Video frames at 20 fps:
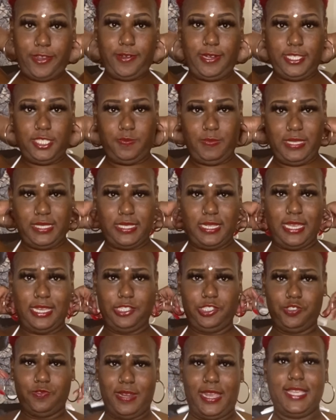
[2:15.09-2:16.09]
Christmas
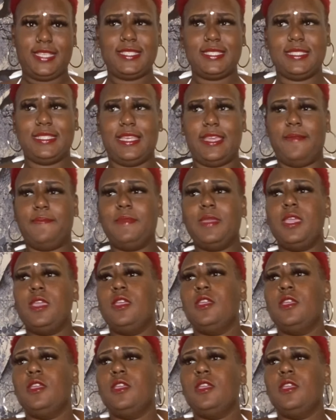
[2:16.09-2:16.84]
lingerie slip.